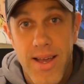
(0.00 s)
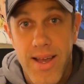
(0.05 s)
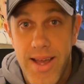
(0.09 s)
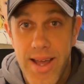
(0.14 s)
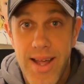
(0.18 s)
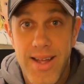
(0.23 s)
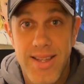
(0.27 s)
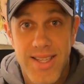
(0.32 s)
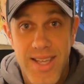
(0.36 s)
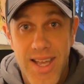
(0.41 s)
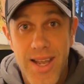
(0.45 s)

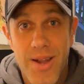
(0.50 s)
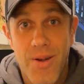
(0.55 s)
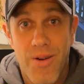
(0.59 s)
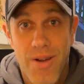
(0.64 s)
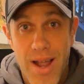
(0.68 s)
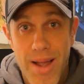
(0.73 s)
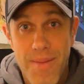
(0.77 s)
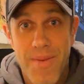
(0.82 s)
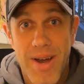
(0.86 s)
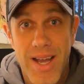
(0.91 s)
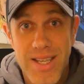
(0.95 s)
And I'll tell you
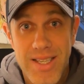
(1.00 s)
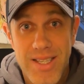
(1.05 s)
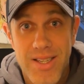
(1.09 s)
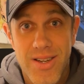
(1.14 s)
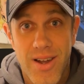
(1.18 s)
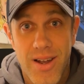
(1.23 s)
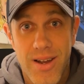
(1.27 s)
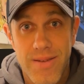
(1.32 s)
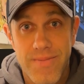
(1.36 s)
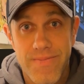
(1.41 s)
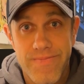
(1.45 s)
where I might
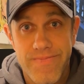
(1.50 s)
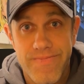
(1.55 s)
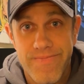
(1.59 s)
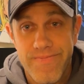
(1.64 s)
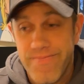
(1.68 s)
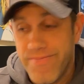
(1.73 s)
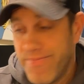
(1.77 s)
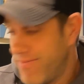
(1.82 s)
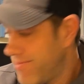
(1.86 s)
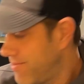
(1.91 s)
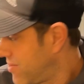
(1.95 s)
start.
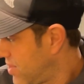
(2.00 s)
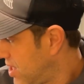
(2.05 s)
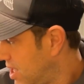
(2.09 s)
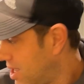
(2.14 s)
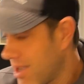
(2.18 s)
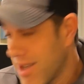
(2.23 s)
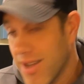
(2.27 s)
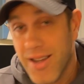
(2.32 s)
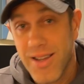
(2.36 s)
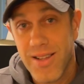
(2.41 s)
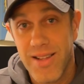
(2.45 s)

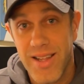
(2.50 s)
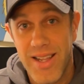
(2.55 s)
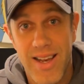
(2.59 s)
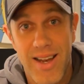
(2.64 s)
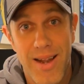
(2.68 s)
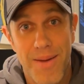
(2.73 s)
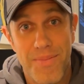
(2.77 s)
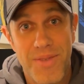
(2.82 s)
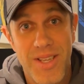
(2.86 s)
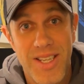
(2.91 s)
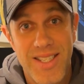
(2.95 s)

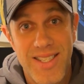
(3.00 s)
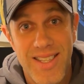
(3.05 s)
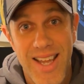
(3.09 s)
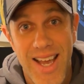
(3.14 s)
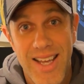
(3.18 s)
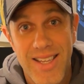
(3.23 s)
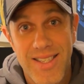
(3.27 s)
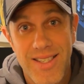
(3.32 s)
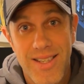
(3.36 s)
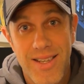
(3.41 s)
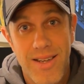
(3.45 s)
Cleaning up this
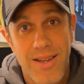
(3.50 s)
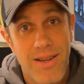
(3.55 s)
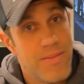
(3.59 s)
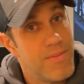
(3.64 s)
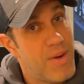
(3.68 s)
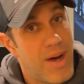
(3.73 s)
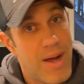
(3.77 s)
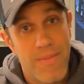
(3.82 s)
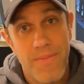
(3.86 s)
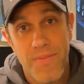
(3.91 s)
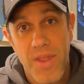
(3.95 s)
desk.
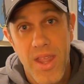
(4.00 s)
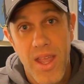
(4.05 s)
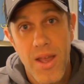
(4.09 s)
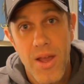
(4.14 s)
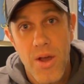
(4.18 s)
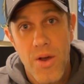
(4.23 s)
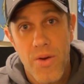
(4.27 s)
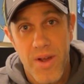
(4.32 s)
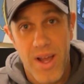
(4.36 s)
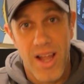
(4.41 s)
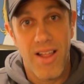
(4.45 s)
But
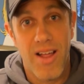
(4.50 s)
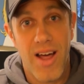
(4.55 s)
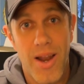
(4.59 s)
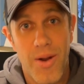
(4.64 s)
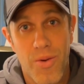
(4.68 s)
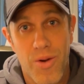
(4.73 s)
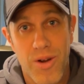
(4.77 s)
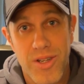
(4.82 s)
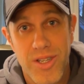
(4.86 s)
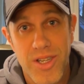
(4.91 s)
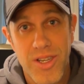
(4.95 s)
we got a lot
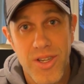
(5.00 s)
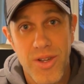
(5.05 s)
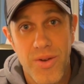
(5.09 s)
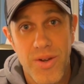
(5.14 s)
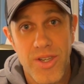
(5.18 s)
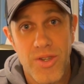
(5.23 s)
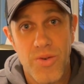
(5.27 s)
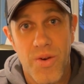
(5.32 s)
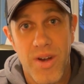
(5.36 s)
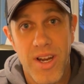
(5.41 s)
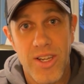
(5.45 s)
of work to do
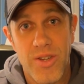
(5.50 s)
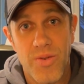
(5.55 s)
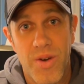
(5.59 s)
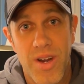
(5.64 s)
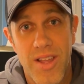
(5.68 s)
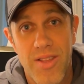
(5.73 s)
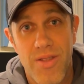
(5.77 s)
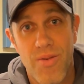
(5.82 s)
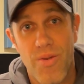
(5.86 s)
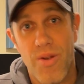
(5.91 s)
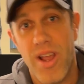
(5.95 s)
in
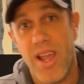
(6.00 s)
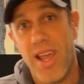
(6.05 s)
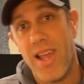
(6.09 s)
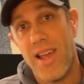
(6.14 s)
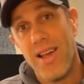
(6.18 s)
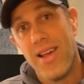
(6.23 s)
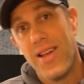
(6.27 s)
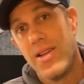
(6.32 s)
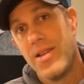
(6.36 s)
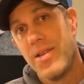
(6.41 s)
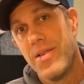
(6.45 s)
2023.
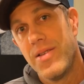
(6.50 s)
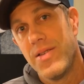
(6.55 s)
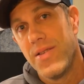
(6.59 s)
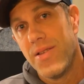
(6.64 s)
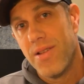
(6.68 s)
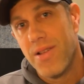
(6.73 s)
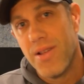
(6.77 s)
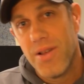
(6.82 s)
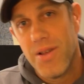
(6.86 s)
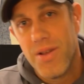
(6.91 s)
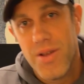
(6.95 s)

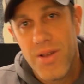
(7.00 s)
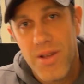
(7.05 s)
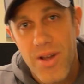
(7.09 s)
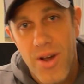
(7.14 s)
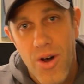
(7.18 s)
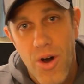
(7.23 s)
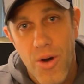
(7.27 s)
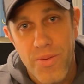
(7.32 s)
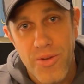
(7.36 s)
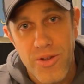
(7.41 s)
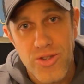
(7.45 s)

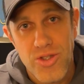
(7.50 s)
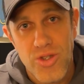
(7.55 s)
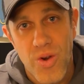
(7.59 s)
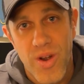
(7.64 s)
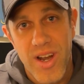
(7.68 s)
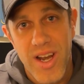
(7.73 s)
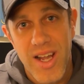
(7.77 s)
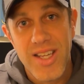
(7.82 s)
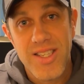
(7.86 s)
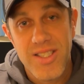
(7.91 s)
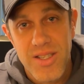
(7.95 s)
Hope you'll
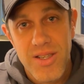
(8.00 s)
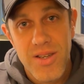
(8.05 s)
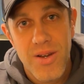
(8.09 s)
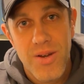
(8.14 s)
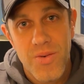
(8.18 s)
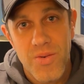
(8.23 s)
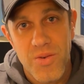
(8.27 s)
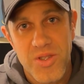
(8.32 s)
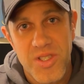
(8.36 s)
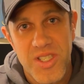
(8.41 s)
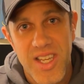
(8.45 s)
join us.
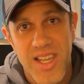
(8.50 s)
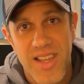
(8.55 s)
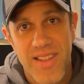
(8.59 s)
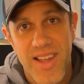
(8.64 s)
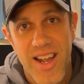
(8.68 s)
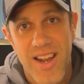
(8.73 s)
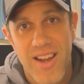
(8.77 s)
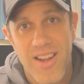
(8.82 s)
We'll see you